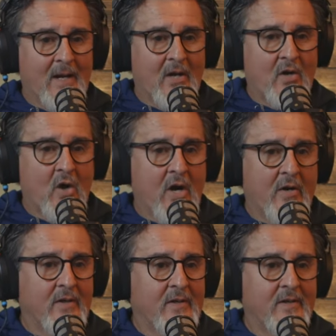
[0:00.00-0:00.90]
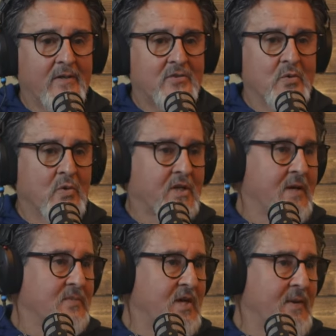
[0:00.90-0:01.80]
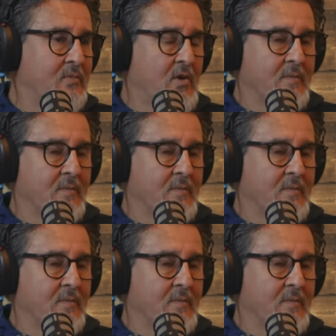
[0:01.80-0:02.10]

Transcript: Uh, Connor Stewart comes up,